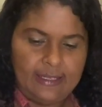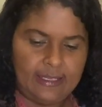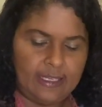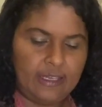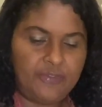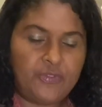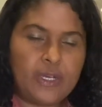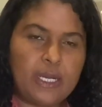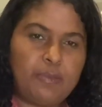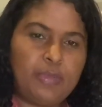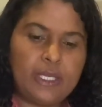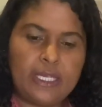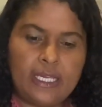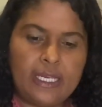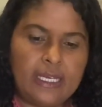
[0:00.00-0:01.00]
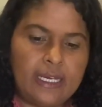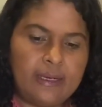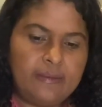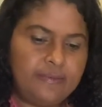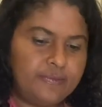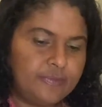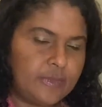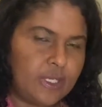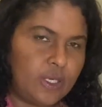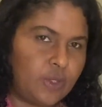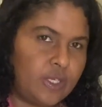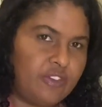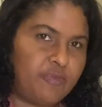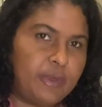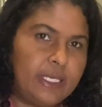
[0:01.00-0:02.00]
If you're a beginner
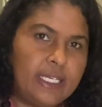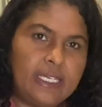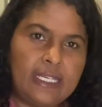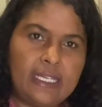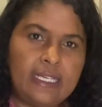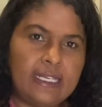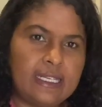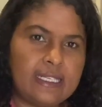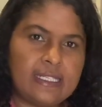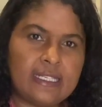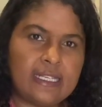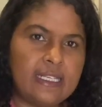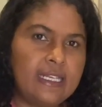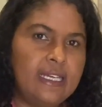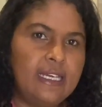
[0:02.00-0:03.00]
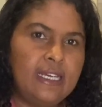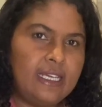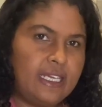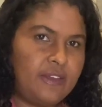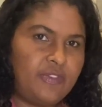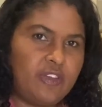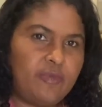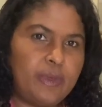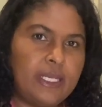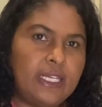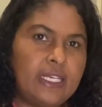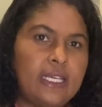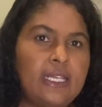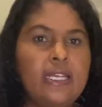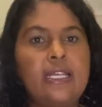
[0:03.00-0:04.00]
or you've been in the industry, if you've been
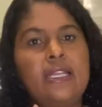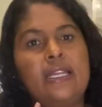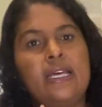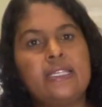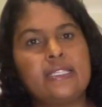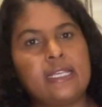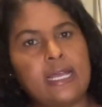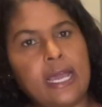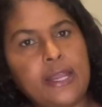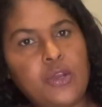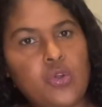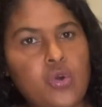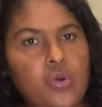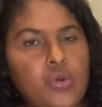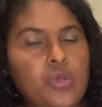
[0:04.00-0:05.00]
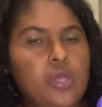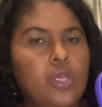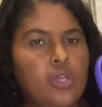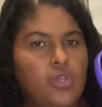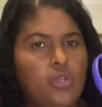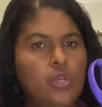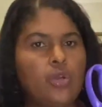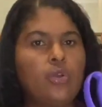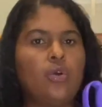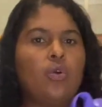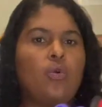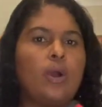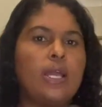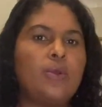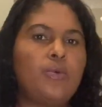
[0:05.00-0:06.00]
in the industry, I know you know
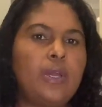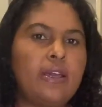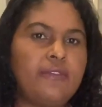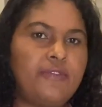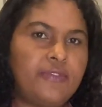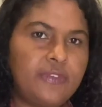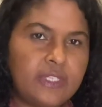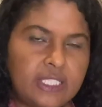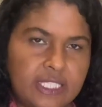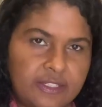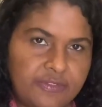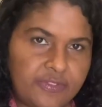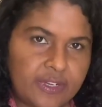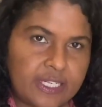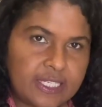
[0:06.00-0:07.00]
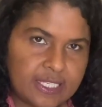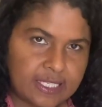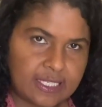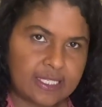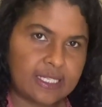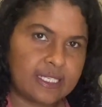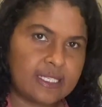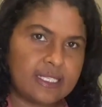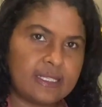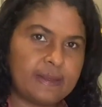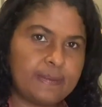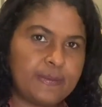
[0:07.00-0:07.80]
why we have different scissors.